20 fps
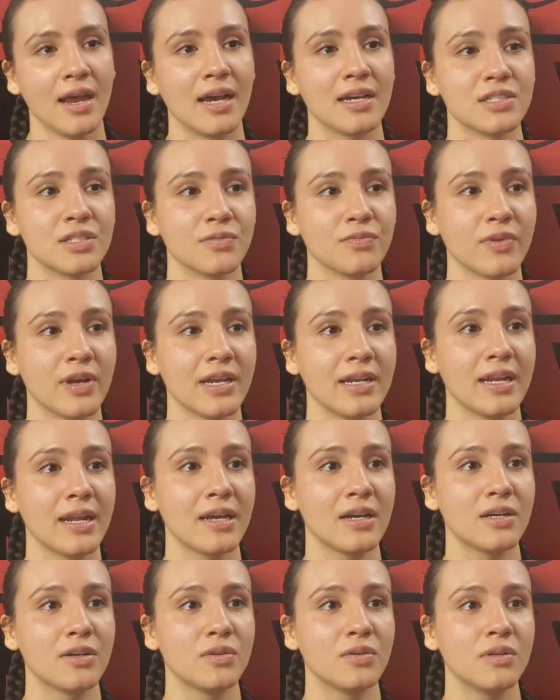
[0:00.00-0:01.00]
As of right
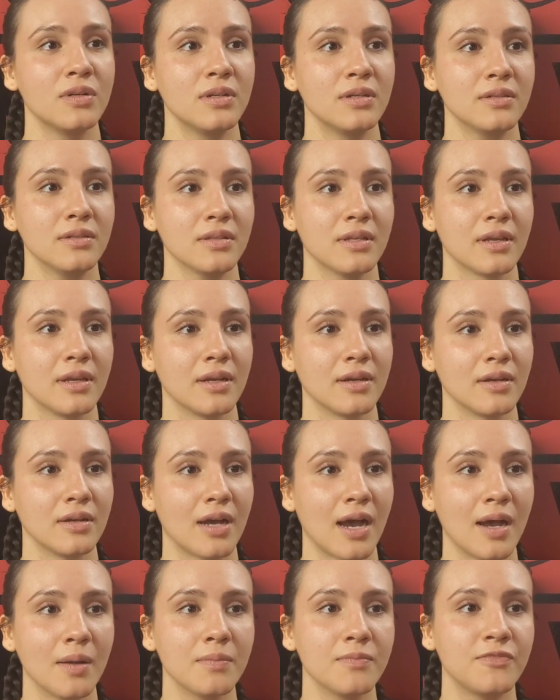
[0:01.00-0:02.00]
now,
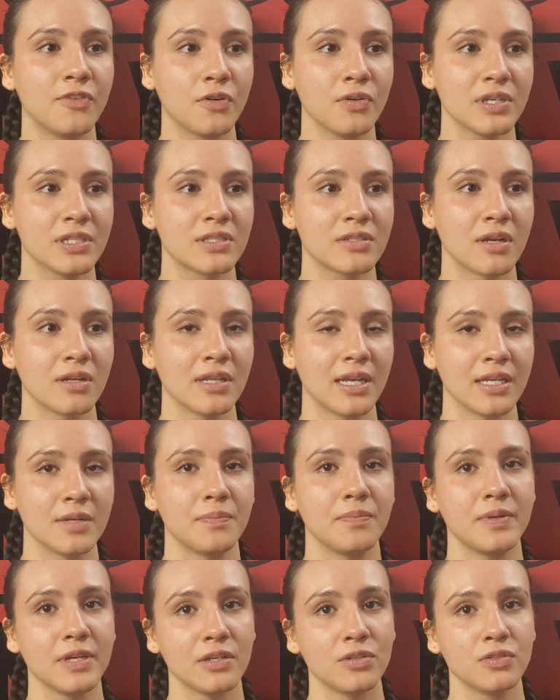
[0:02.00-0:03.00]
I'm focused on
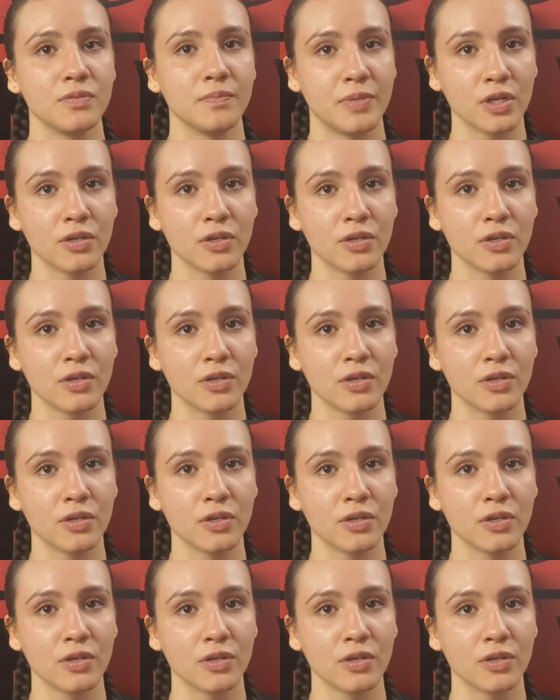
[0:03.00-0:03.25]
like big,